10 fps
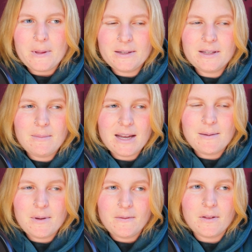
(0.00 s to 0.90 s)
isn't
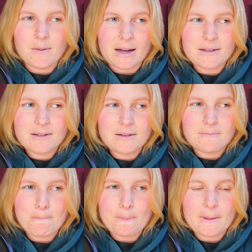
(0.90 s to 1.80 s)
making me feel the best.
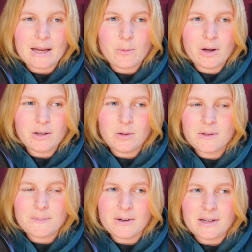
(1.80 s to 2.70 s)
And I want new
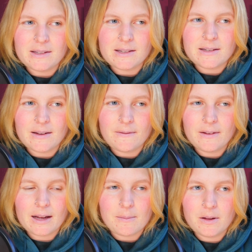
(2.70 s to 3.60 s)
experiences. I
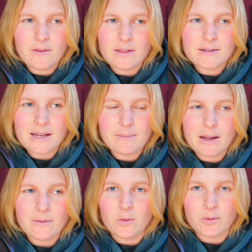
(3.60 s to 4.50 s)
feel like I'm living the same
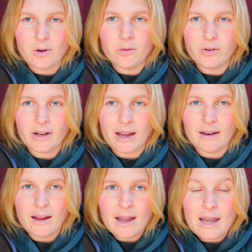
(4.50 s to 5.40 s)
life over and over
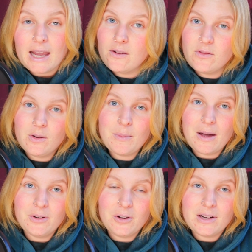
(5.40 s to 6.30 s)
again. Even though I'm
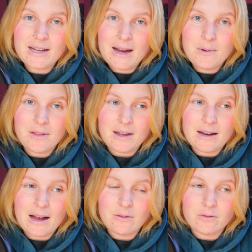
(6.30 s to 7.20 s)
having a great time with
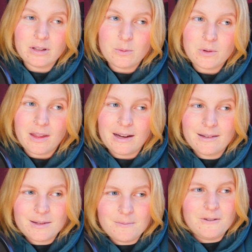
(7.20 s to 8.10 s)
it, I really would
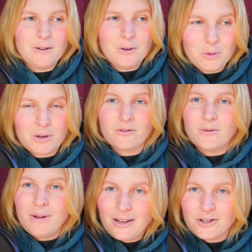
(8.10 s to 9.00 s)
like some new
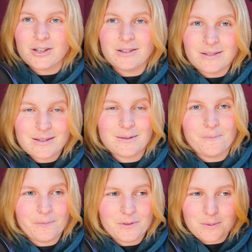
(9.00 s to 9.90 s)
information,
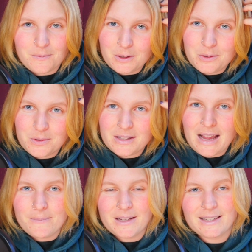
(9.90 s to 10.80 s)
some new
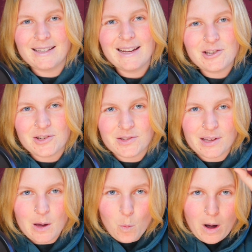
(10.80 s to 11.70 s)
synaptic connections
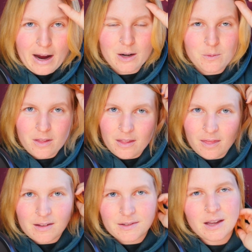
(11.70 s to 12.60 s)
to get wired
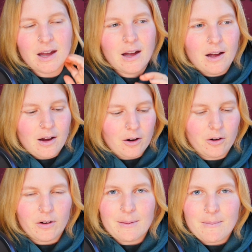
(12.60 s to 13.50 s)
within this
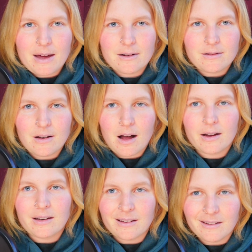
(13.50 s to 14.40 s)
gray matter
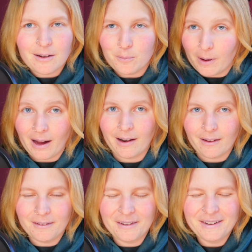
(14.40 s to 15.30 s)
noggin of mine.